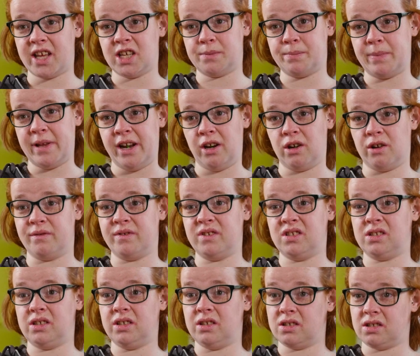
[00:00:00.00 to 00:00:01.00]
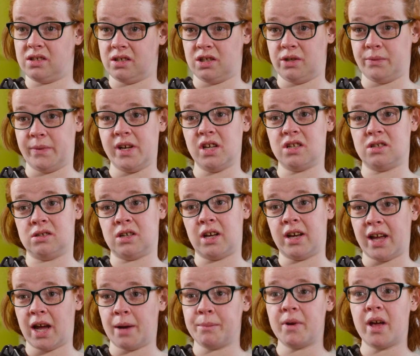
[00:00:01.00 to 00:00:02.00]
explained, obviously, the situation.
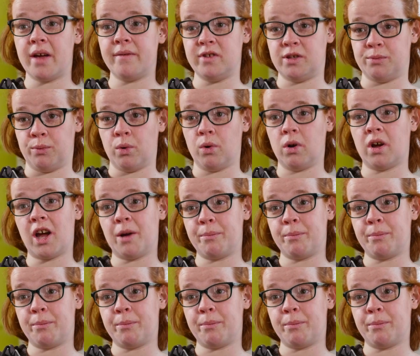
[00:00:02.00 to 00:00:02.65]
I am a heavy smoker.